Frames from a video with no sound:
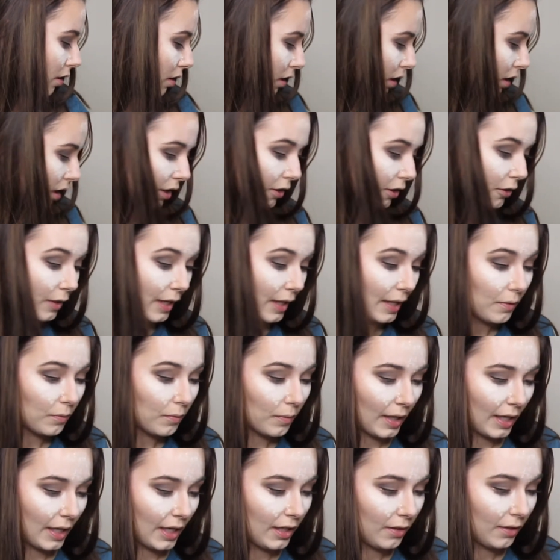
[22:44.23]
A great
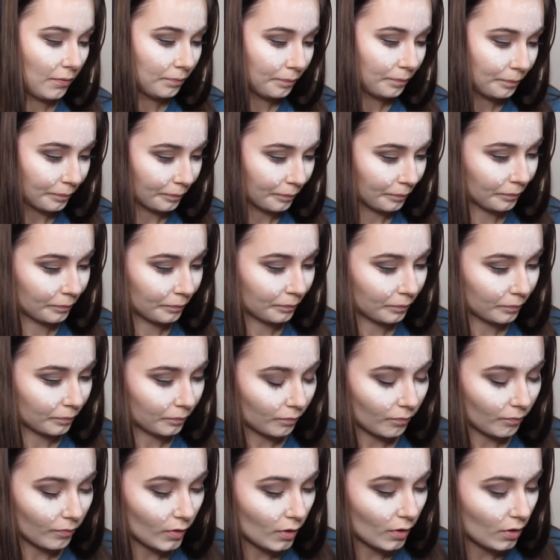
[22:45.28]
way
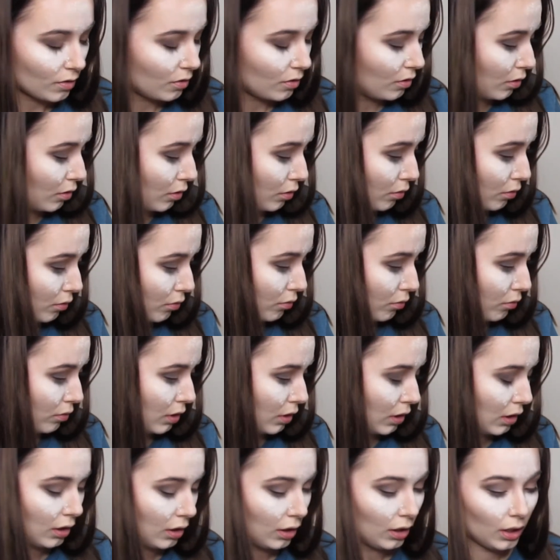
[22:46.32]
to
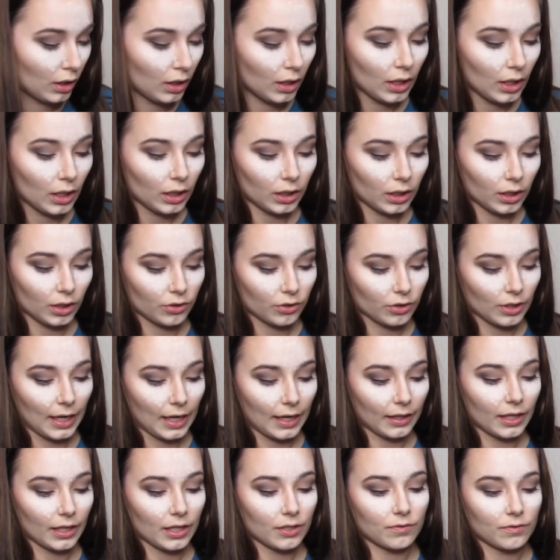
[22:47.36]
get your
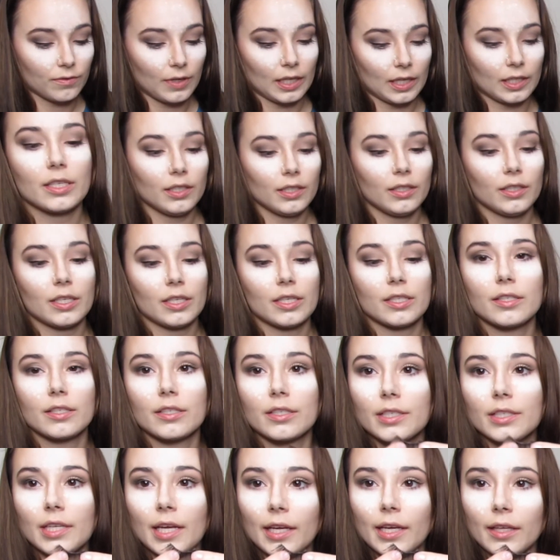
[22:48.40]
eyelash ready is to
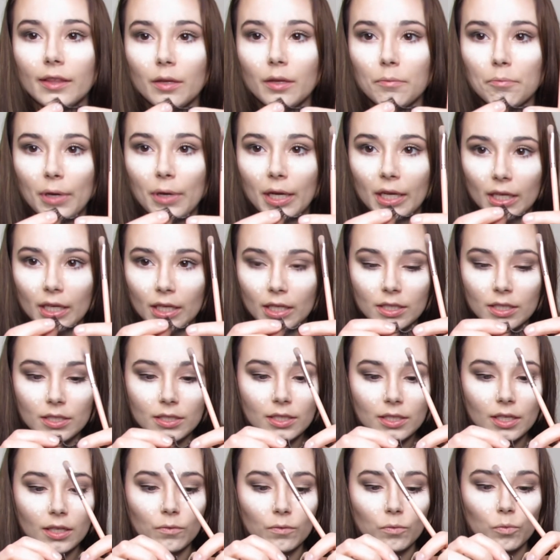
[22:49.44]
take the band
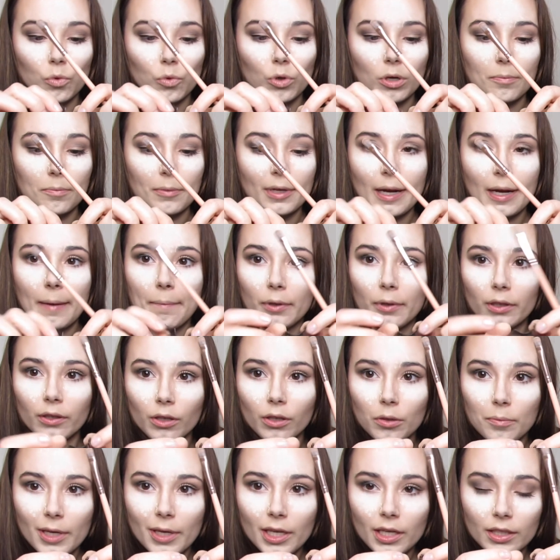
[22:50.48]
and warm it up a
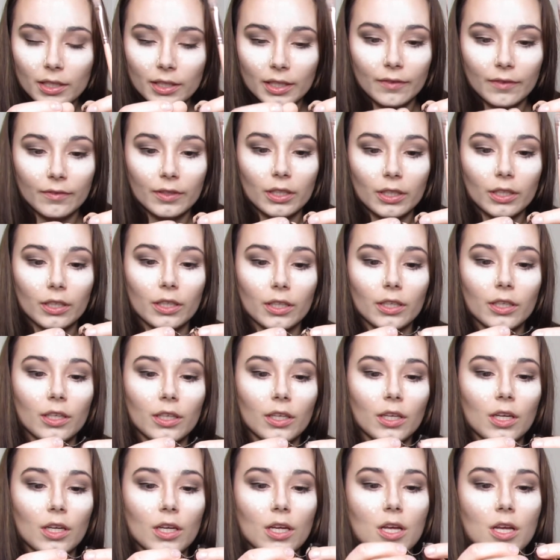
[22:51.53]
little bit, give it a good
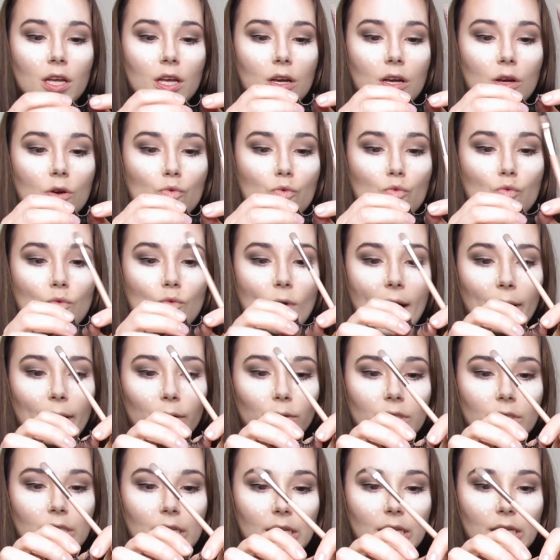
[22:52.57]

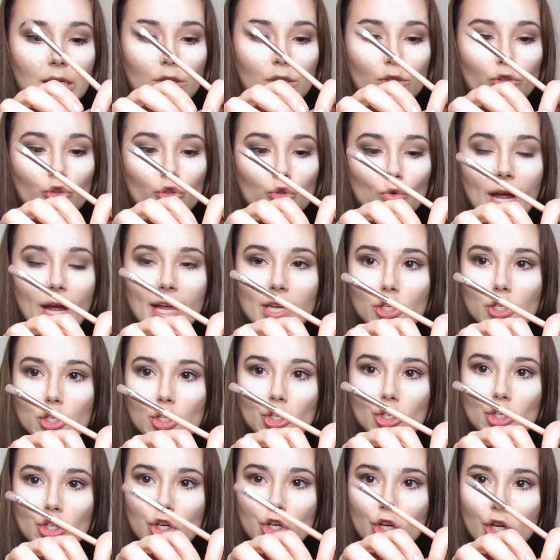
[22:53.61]
rounding
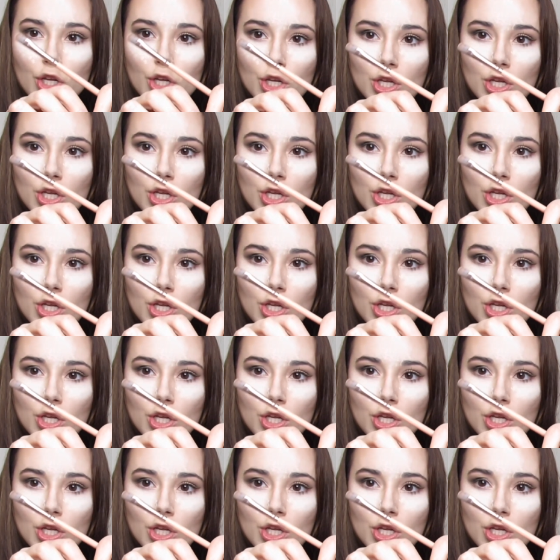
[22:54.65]
stretch,